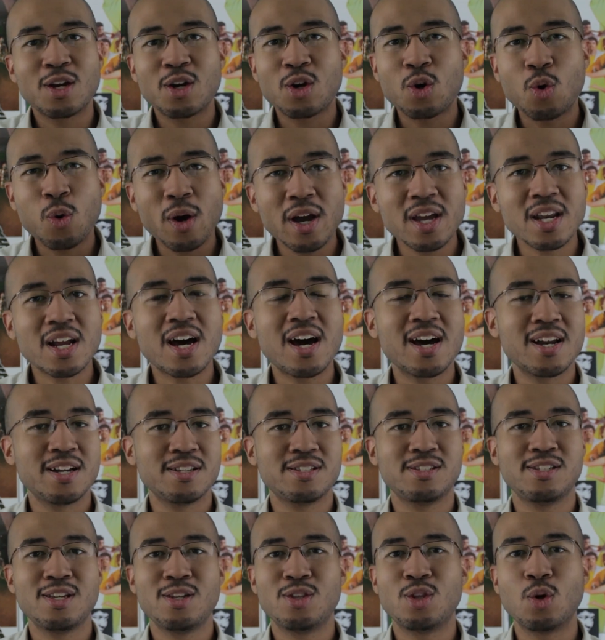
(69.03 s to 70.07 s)
Quite
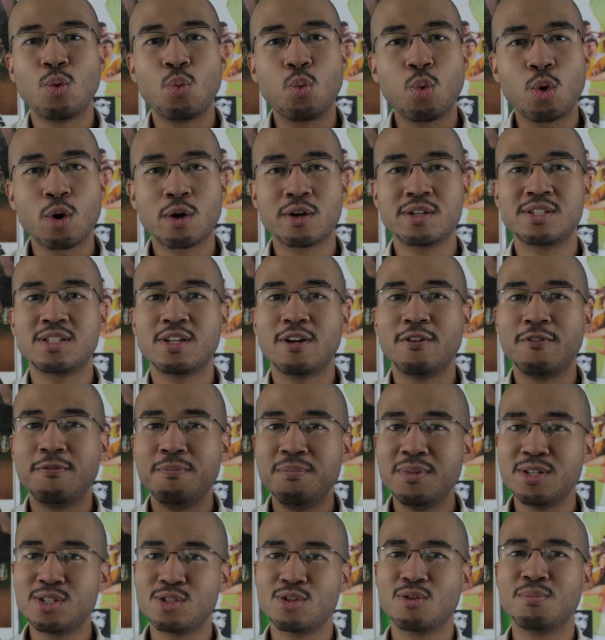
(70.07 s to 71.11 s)
honestly, the works of
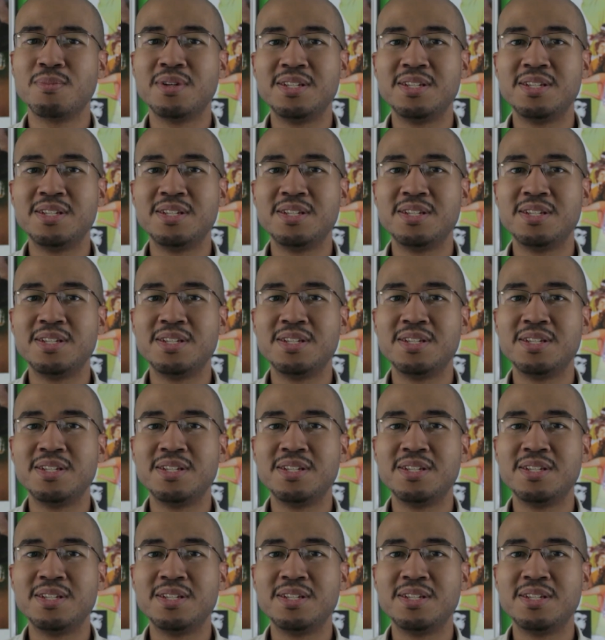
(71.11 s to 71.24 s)
Mr.